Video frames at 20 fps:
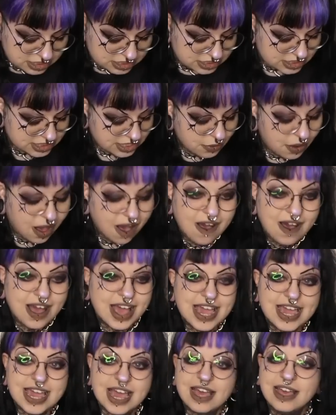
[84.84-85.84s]
So
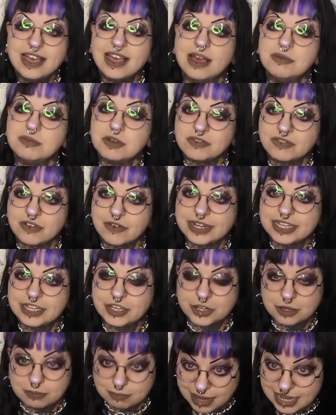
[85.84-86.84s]
I am not very
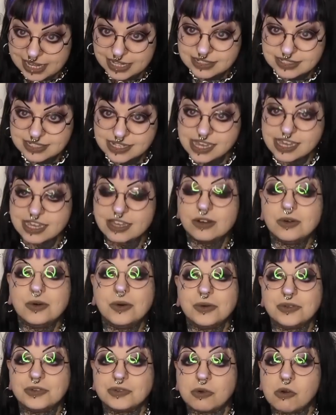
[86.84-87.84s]
good at painting
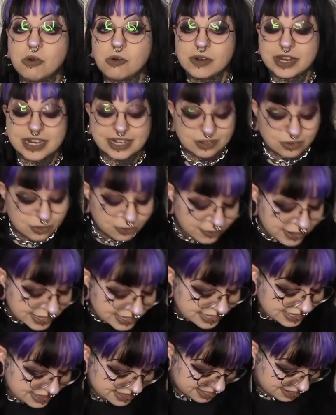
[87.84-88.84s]
or drawing or
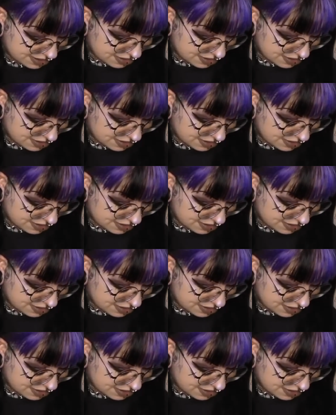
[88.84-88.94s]
anything